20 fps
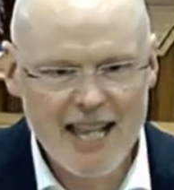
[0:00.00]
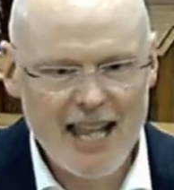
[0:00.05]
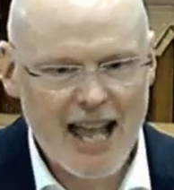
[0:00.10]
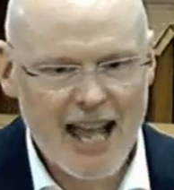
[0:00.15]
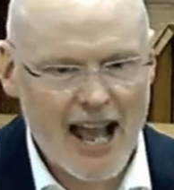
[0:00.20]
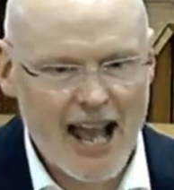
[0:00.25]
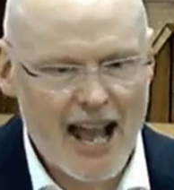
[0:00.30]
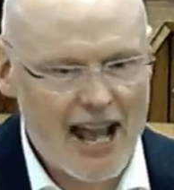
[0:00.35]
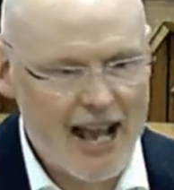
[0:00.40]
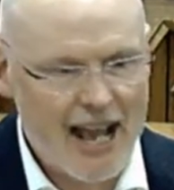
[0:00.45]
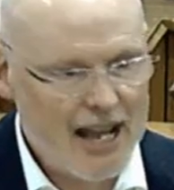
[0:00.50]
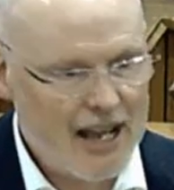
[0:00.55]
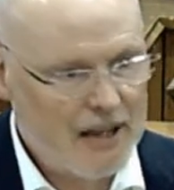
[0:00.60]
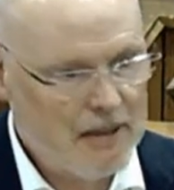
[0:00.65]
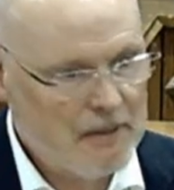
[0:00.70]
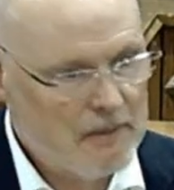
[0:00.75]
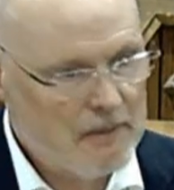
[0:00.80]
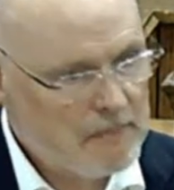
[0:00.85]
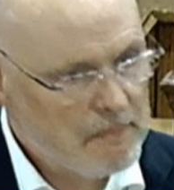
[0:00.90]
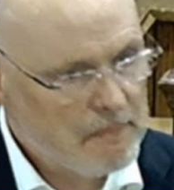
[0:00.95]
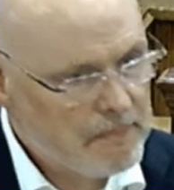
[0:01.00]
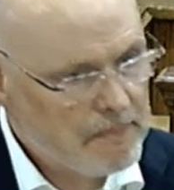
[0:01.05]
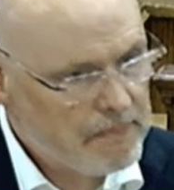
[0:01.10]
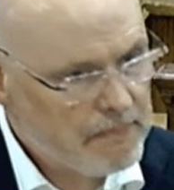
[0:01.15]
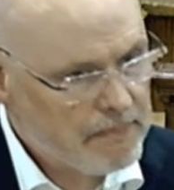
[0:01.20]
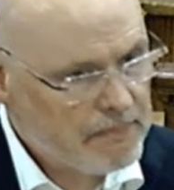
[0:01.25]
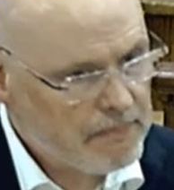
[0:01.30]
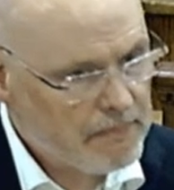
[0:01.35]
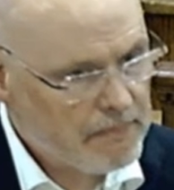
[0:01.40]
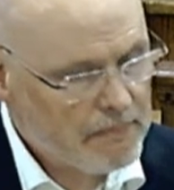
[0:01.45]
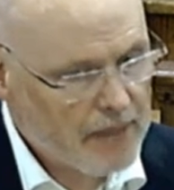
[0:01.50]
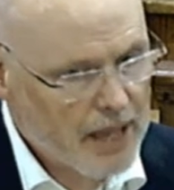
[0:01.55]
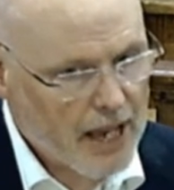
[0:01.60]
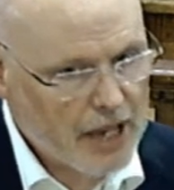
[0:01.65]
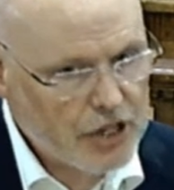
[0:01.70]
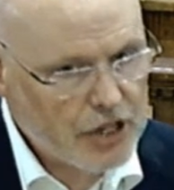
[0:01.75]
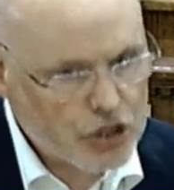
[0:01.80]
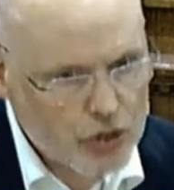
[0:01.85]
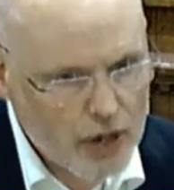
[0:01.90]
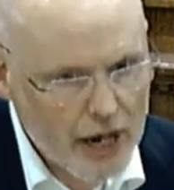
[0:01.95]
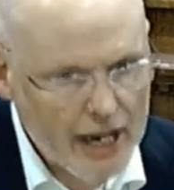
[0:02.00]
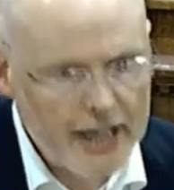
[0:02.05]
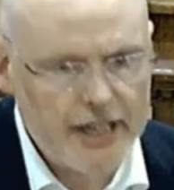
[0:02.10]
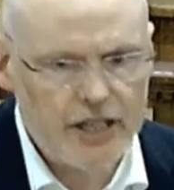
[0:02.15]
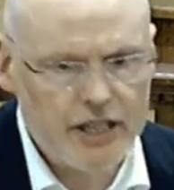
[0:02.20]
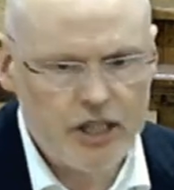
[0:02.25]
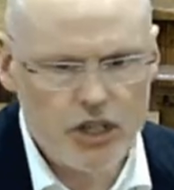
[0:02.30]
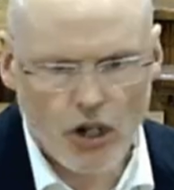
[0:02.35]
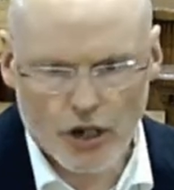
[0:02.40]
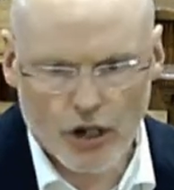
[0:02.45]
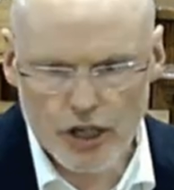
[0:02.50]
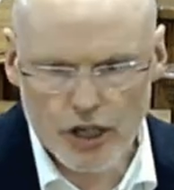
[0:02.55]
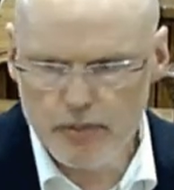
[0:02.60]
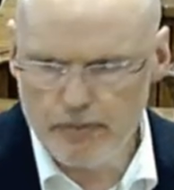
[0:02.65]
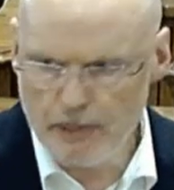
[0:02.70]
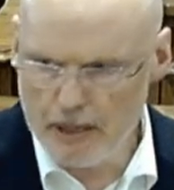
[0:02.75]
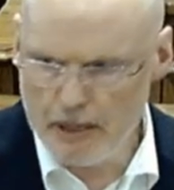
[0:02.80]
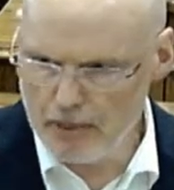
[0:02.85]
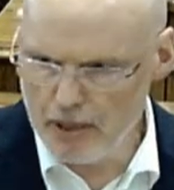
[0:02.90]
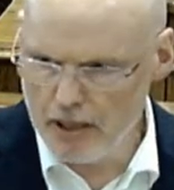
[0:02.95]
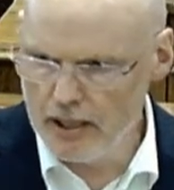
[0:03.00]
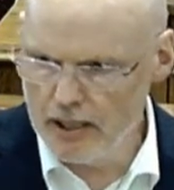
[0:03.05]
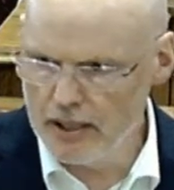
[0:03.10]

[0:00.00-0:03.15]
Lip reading: I try to encourage people.